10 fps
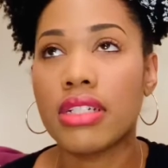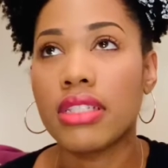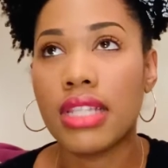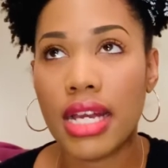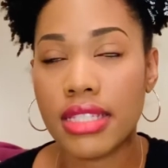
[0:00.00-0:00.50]

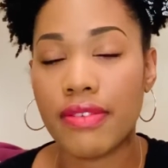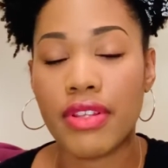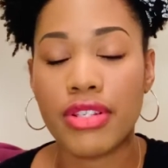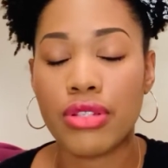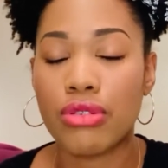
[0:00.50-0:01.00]
lots of
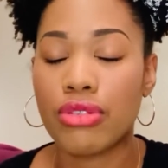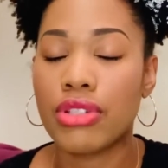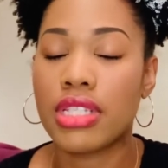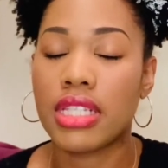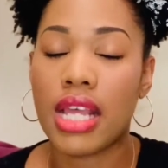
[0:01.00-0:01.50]
other
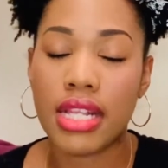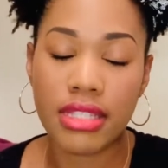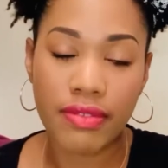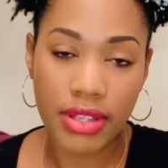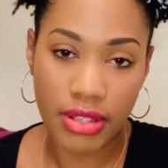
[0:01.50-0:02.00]
soldiers and lots
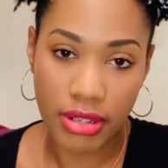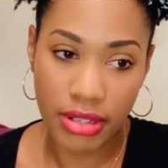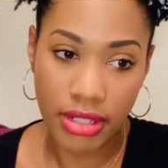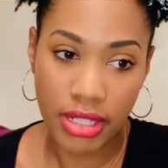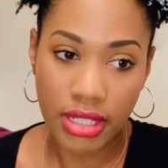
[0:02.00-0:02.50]
of
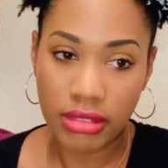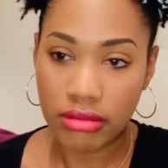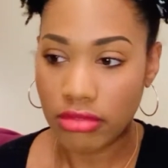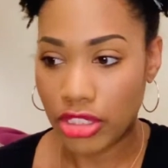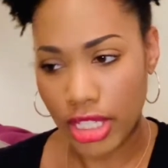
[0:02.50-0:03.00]
other
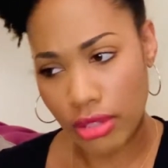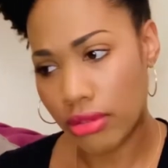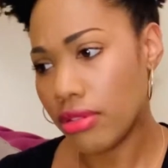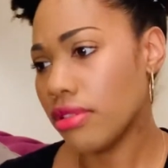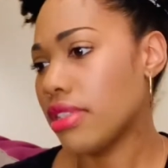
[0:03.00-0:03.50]

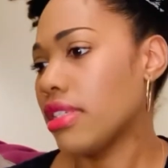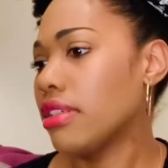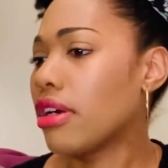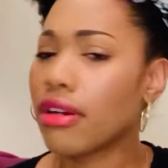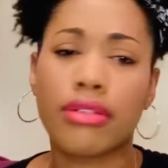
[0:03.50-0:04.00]
generals and
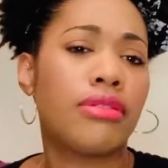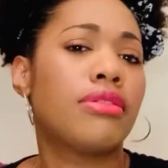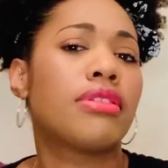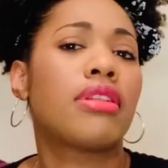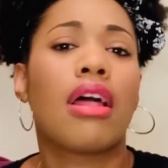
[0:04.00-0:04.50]

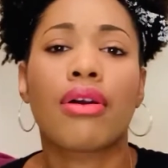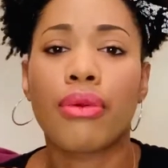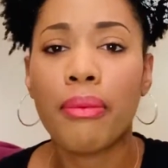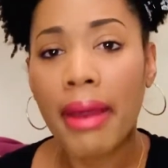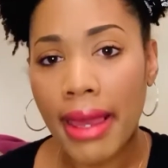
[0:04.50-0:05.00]
colonels along the
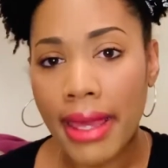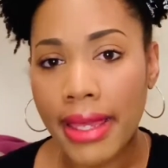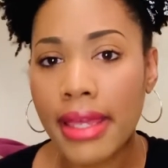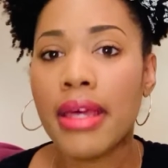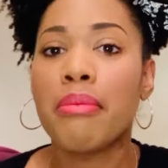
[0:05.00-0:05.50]

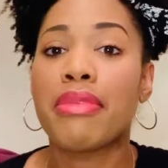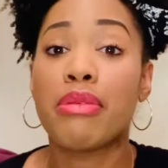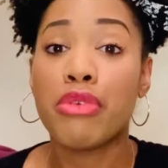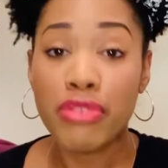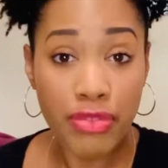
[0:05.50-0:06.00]
way, but the
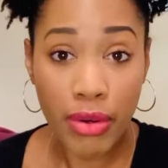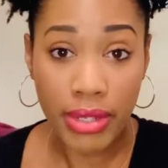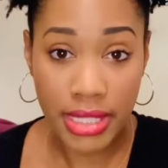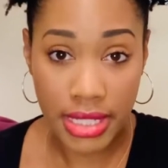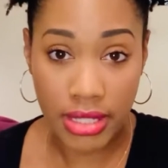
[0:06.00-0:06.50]
movie
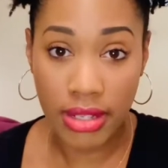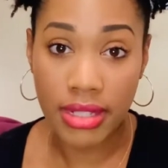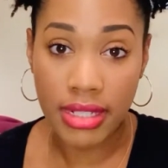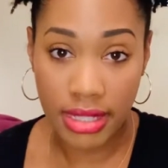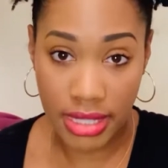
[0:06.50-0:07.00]
focuses on
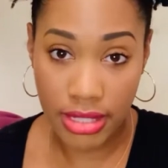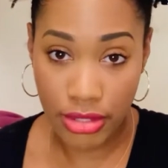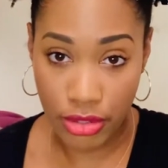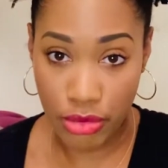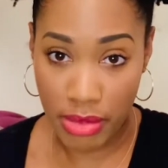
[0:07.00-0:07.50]
these
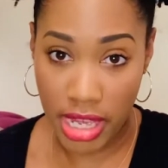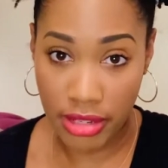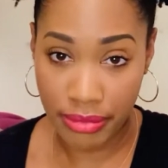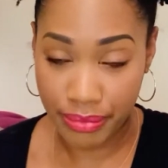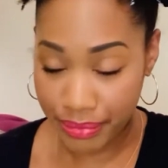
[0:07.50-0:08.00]
two
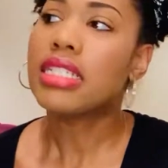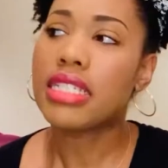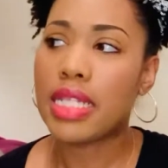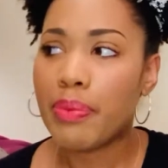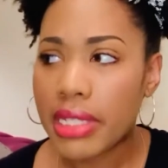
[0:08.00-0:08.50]
men.
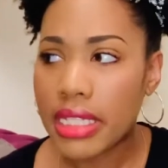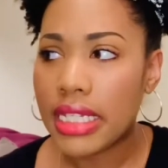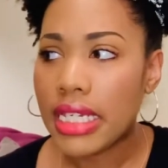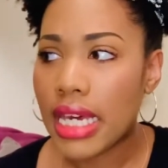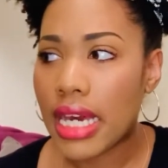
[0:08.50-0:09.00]

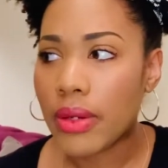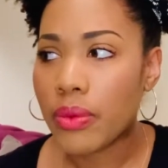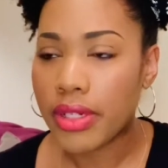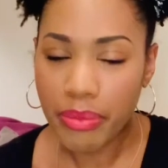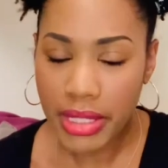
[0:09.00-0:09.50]
Typically, I
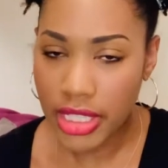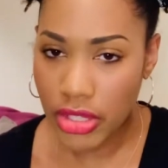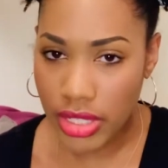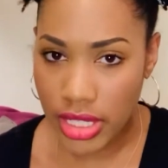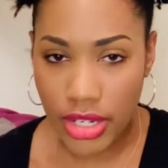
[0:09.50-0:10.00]
wouldn't be
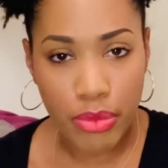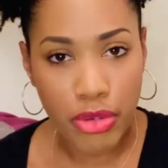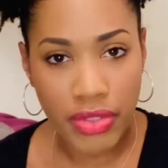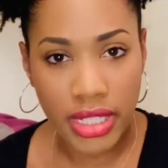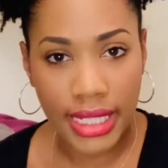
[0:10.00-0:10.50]
interested in a
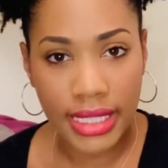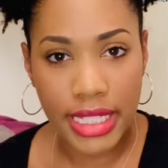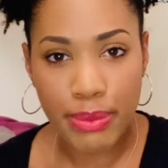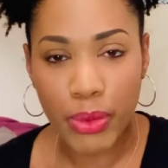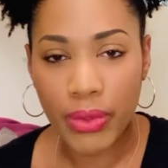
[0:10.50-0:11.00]
movie like
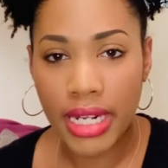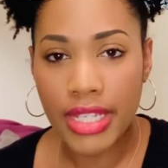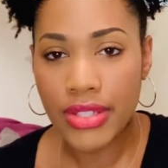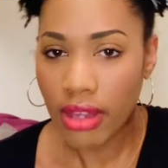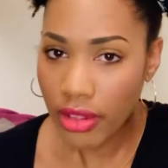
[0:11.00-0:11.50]
this, but when I
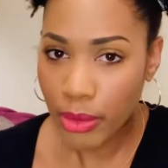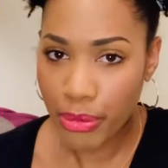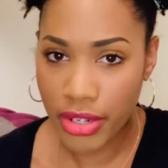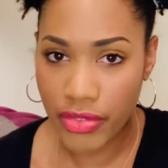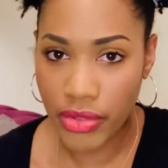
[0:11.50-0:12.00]
saw the
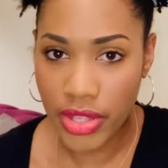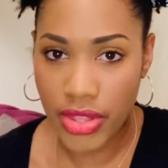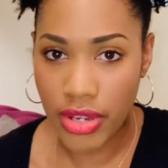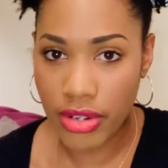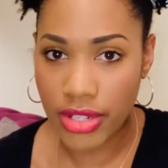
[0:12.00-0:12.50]
preview in
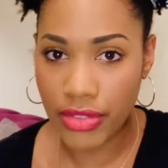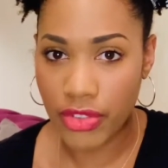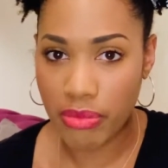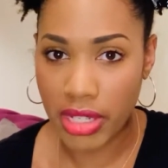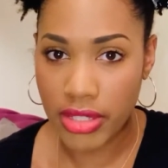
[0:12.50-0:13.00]
theaters a
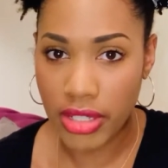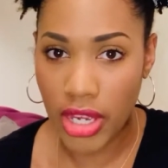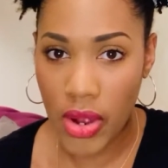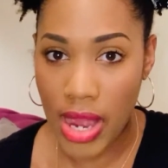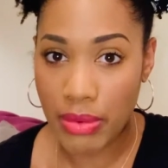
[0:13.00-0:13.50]
few months
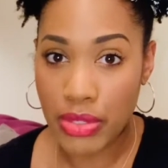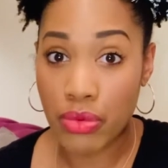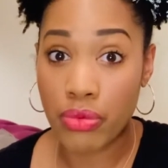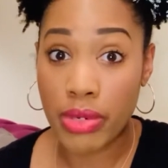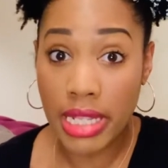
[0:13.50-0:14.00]
ago, I was
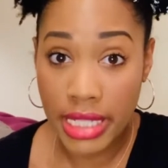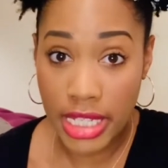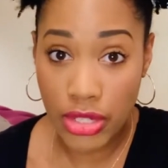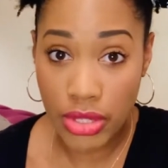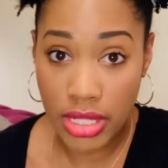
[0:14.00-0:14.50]
really
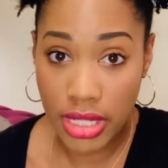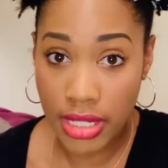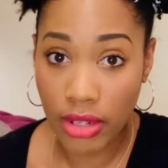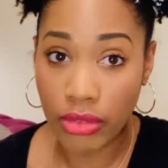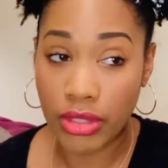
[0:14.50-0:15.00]
interested,
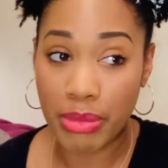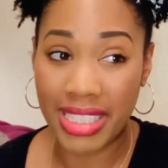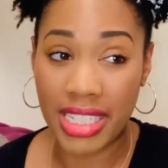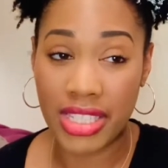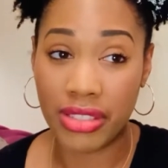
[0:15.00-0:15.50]
not only
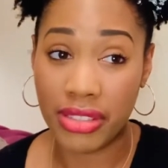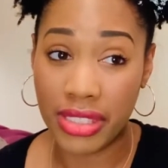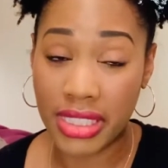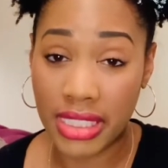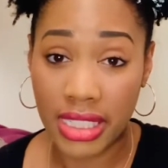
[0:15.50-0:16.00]
because it
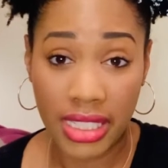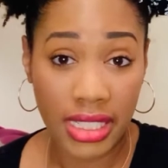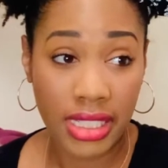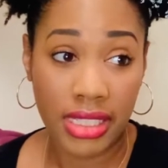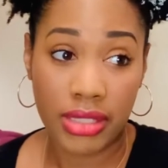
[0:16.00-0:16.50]
looked
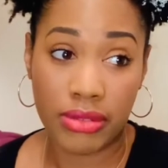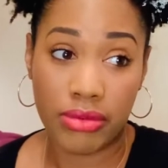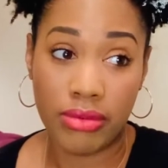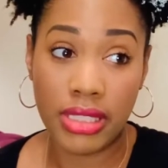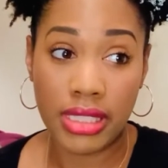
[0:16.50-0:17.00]

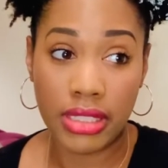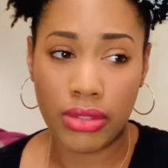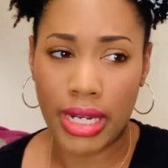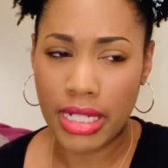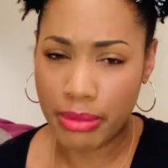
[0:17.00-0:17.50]
really
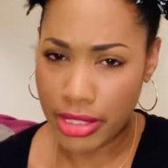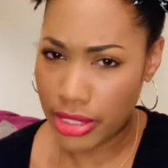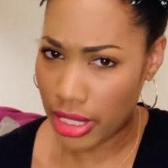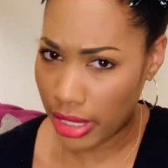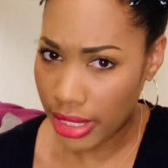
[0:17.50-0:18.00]
incredibly
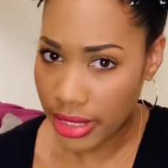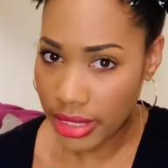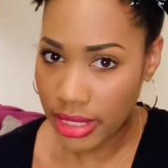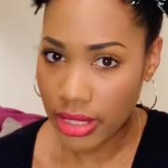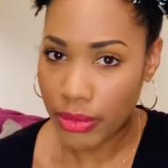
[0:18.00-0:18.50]
shot,
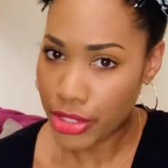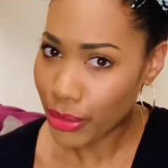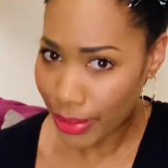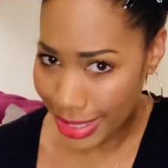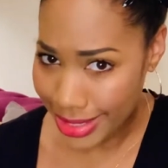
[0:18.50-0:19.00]
which it
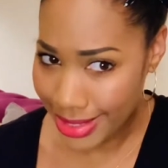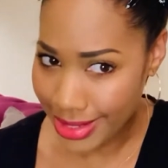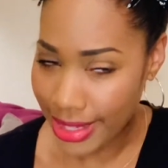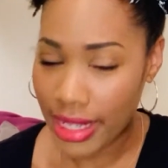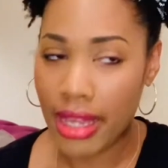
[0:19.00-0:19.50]
was,
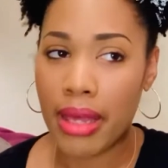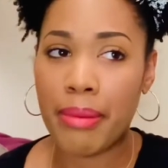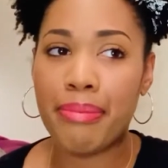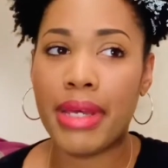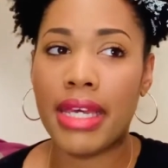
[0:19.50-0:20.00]

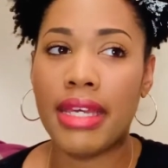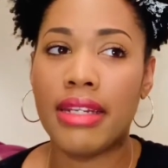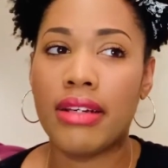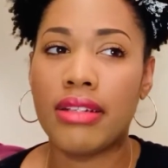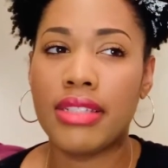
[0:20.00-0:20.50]
but
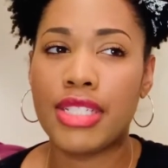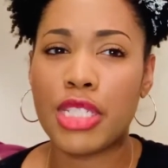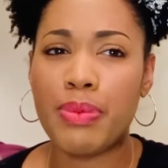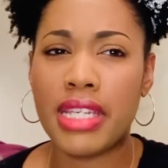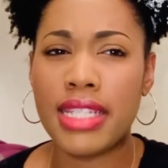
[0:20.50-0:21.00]

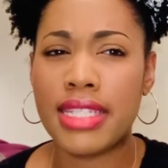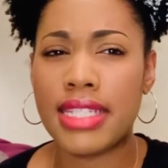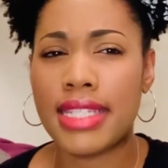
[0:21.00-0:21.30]
just because it just